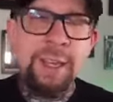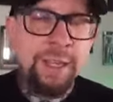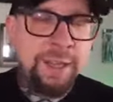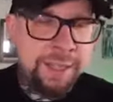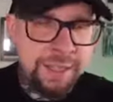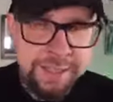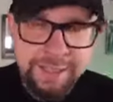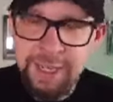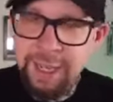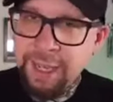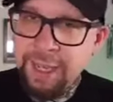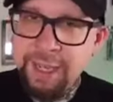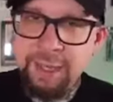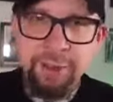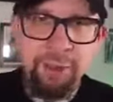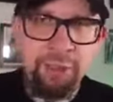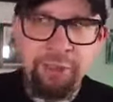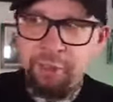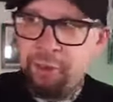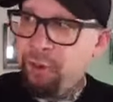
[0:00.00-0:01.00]
The
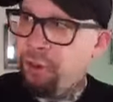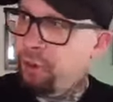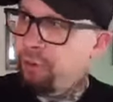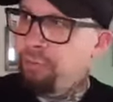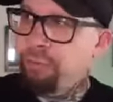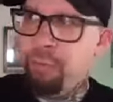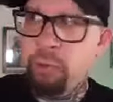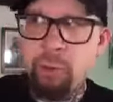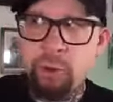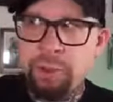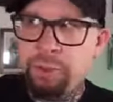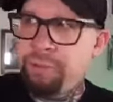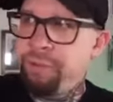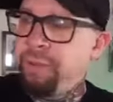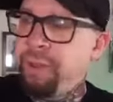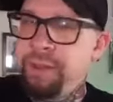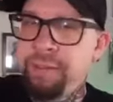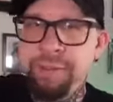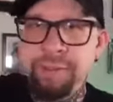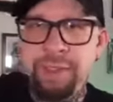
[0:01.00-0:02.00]
second, third, fourth,
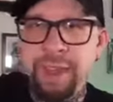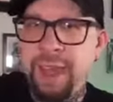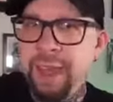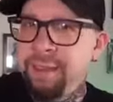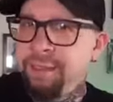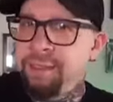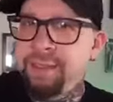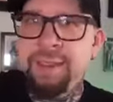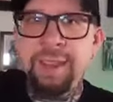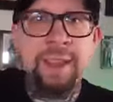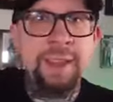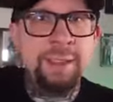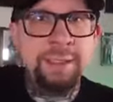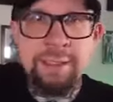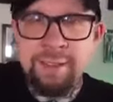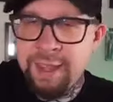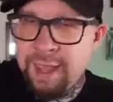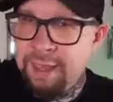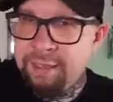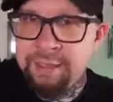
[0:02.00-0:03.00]
fifth, eighth,
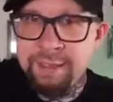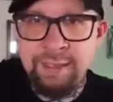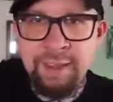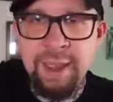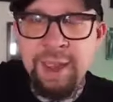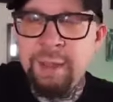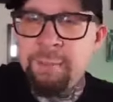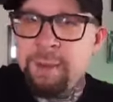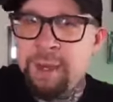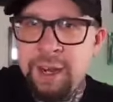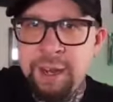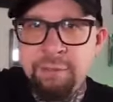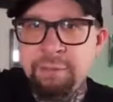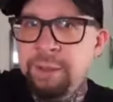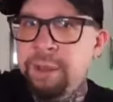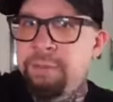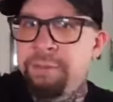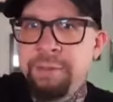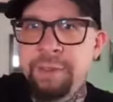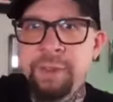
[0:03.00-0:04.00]
ninth, 10th time that I
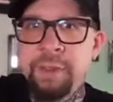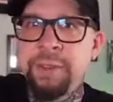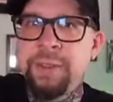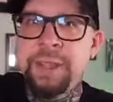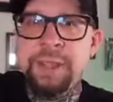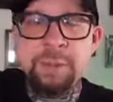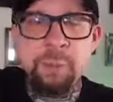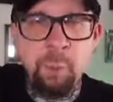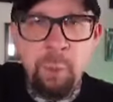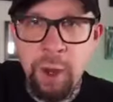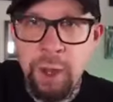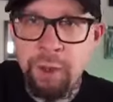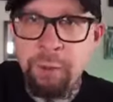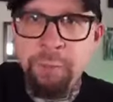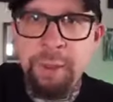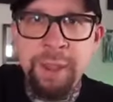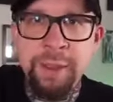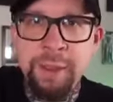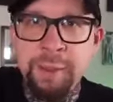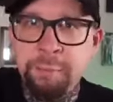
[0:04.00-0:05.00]
refilled this
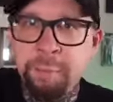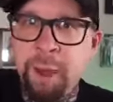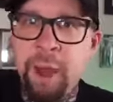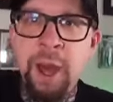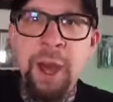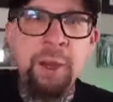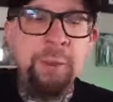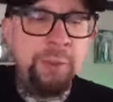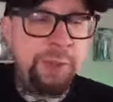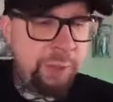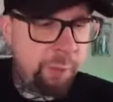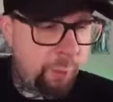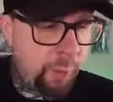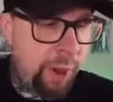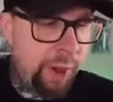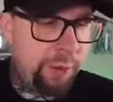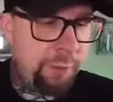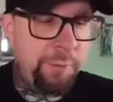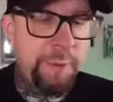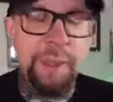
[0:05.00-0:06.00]
watermelon pod with the
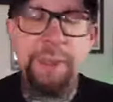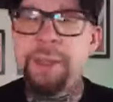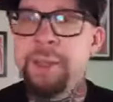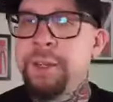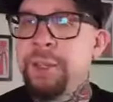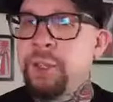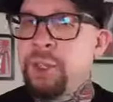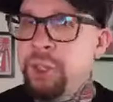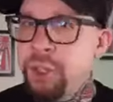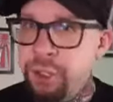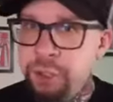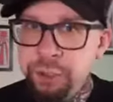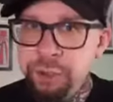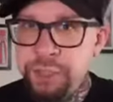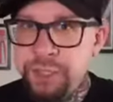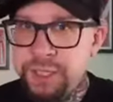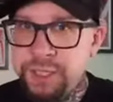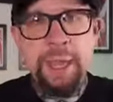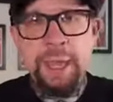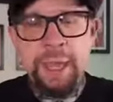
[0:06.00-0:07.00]
watermelon
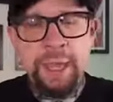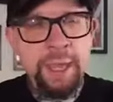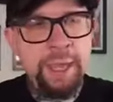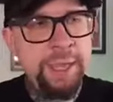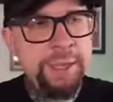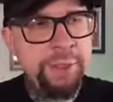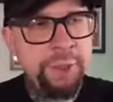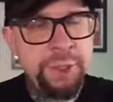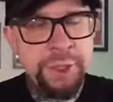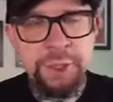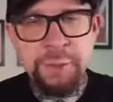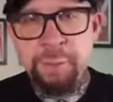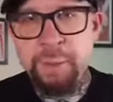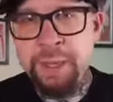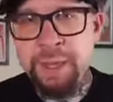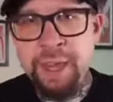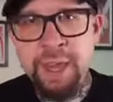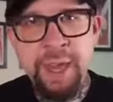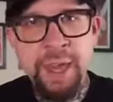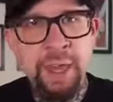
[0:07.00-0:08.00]
juice, it just
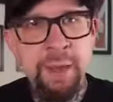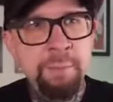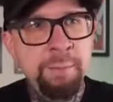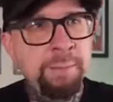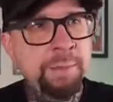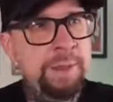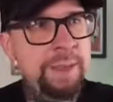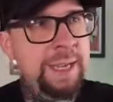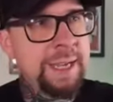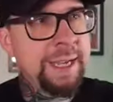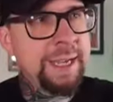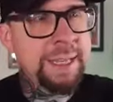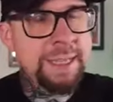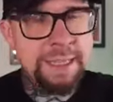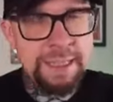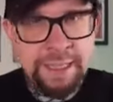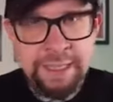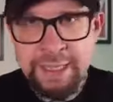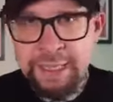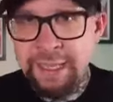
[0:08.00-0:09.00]
became like a
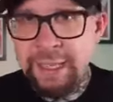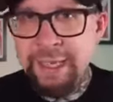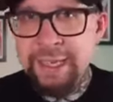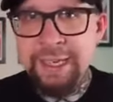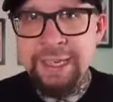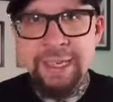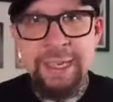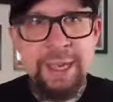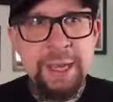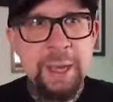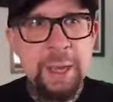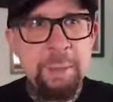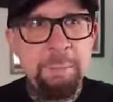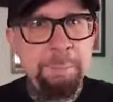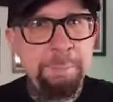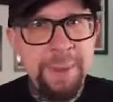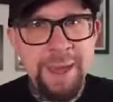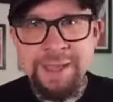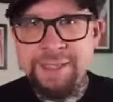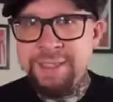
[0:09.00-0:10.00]
leaky,
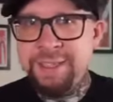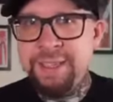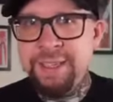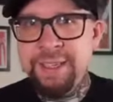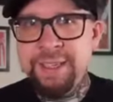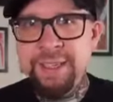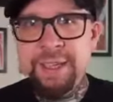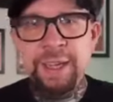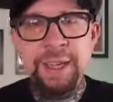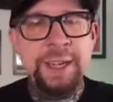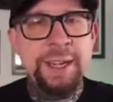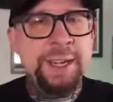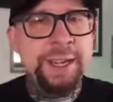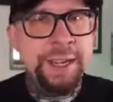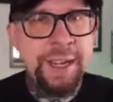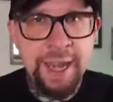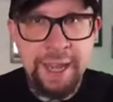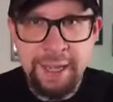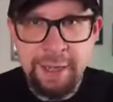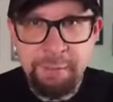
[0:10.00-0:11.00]
messy
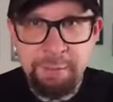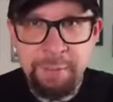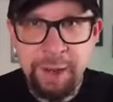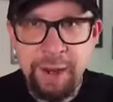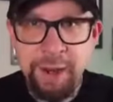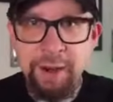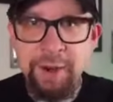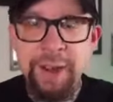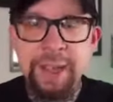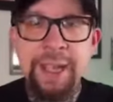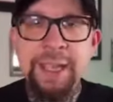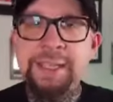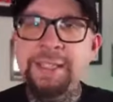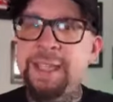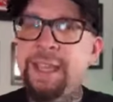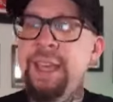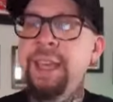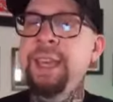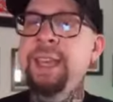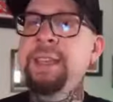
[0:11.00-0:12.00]
nightmare. It's
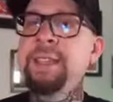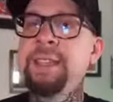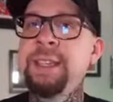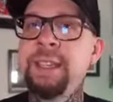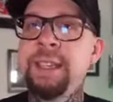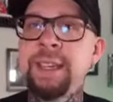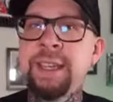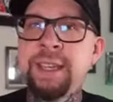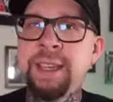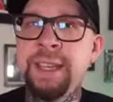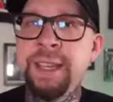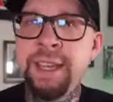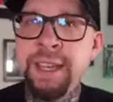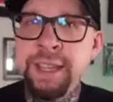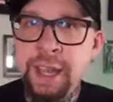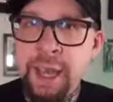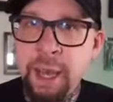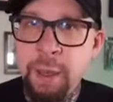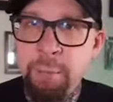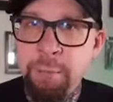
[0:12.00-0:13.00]
easy to clean
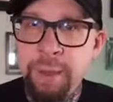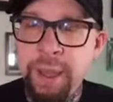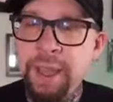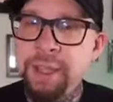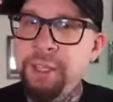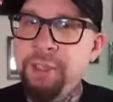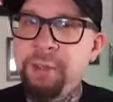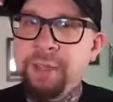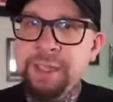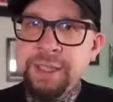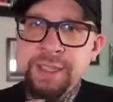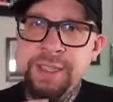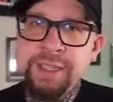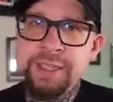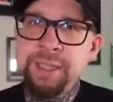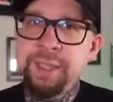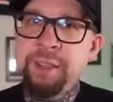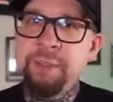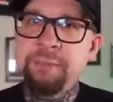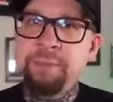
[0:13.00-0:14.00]
up and you can
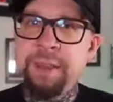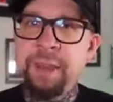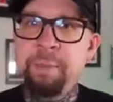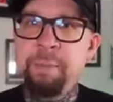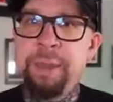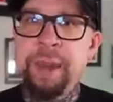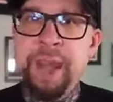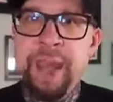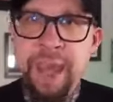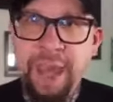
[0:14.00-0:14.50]
still vape it